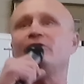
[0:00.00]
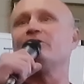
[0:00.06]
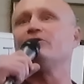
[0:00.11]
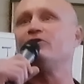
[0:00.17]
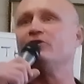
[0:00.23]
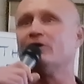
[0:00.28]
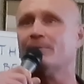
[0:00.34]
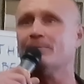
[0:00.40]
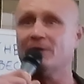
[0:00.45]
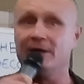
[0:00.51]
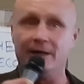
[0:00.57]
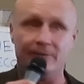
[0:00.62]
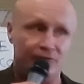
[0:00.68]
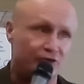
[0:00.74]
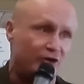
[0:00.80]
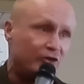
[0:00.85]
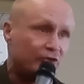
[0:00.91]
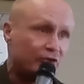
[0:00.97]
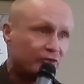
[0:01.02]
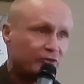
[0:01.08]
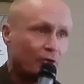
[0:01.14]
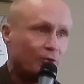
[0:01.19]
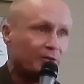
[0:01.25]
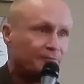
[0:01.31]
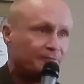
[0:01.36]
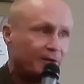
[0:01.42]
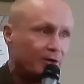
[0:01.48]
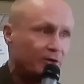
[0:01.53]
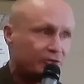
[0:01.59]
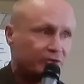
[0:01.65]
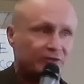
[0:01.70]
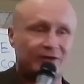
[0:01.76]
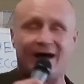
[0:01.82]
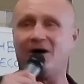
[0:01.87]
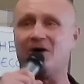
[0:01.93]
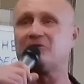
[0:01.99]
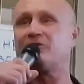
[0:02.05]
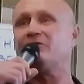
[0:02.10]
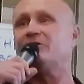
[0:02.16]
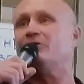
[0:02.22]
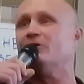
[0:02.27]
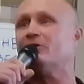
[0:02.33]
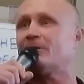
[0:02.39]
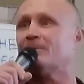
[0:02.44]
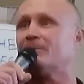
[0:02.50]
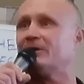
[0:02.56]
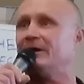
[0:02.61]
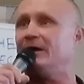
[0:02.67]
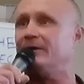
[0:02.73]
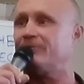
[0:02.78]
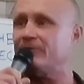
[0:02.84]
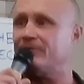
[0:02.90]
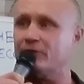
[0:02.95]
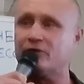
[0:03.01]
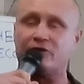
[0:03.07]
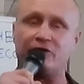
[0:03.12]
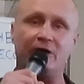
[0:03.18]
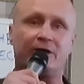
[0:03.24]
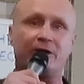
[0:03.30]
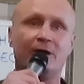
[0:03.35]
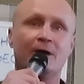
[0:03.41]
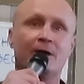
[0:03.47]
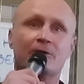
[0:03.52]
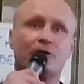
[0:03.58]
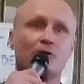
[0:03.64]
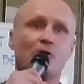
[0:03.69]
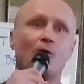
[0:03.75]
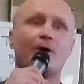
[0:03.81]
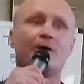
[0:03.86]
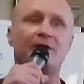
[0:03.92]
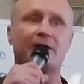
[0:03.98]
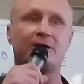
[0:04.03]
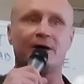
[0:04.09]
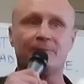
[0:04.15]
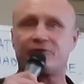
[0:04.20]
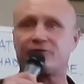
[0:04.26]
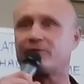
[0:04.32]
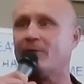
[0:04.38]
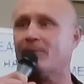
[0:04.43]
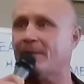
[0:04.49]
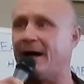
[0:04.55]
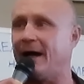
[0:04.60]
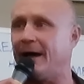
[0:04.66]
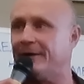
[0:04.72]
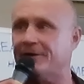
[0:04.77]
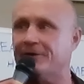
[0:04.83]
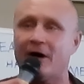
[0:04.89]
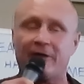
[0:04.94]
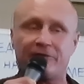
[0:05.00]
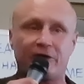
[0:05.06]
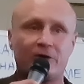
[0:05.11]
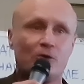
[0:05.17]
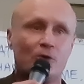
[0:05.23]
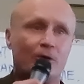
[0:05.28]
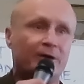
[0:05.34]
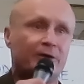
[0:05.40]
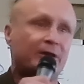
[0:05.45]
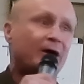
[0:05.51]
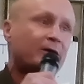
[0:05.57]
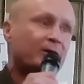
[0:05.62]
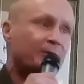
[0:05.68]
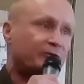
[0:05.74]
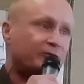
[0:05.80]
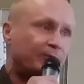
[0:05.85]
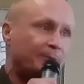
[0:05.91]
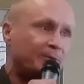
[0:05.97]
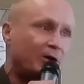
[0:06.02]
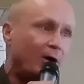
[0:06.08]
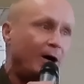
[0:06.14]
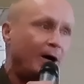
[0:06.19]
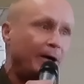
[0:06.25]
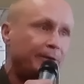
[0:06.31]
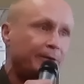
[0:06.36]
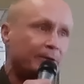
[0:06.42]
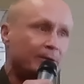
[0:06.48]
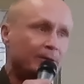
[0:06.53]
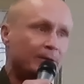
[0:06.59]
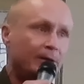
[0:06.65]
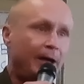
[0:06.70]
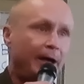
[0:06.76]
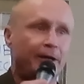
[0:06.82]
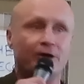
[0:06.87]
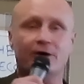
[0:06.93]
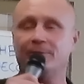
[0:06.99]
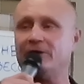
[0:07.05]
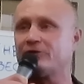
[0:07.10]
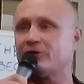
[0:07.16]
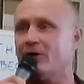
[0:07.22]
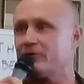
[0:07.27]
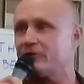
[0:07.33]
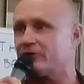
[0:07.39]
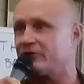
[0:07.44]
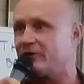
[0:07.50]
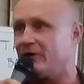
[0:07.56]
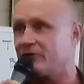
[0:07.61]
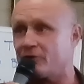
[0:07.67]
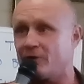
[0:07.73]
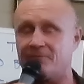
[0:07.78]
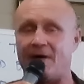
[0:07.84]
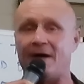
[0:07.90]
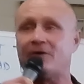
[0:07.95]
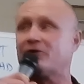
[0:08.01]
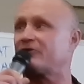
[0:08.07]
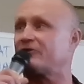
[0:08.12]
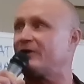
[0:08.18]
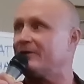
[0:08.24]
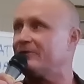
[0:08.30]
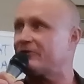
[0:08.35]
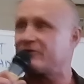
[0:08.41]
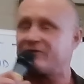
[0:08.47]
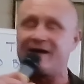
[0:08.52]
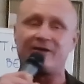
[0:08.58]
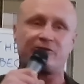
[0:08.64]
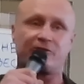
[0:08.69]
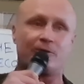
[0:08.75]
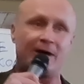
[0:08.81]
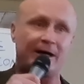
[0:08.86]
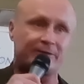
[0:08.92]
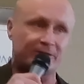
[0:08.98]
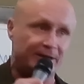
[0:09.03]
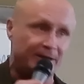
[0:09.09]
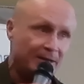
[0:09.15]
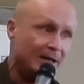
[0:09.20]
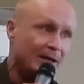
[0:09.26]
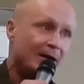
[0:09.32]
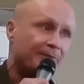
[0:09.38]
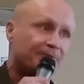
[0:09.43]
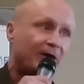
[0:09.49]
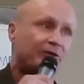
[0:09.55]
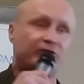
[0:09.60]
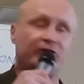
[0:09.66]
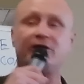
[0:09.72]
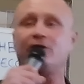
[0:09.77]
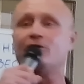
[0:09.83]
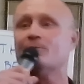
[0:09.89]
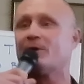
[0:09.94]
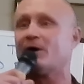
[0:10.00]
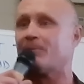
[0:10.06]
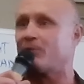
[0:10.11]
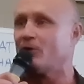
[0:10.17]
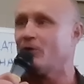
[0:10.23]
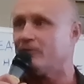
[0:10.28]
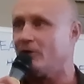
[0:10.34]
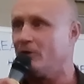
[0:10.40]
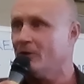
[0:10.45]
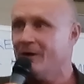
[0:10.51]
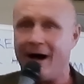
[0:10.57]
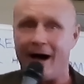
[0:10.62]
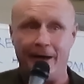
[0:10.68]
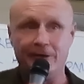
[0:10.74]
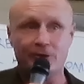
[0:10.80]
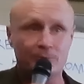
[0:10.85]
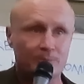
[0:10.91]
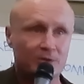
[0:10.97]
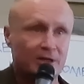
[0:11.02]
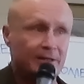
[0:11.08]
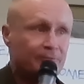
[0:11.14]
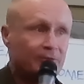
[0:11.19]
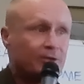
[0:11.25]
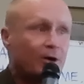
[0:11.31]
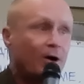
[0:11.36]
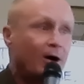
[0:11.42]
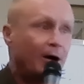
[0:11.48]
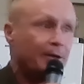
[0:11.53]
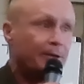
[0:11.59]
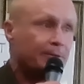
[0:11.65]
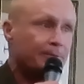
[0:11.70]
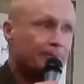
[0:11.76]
it that you can believe? Jesus told the Pharisees, how is it that you can believe if you seek glory that comes from man and not the glory that comes from God? A.W. Tozer says, so if I understand this text correctly, if I seek human approval, I don't believe in God.